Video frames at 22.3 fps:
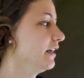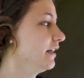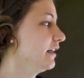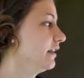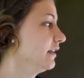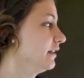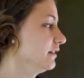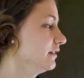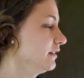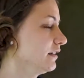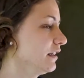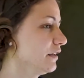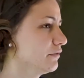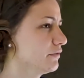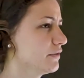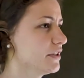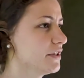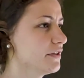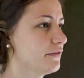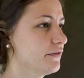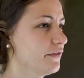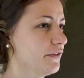And I
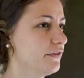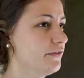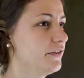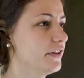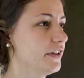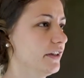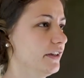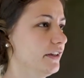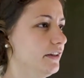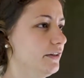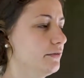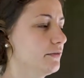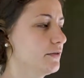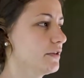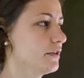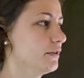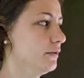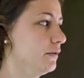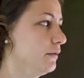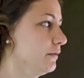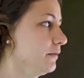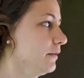was 15, I was
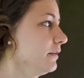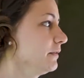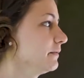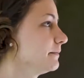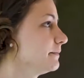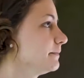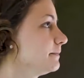alone.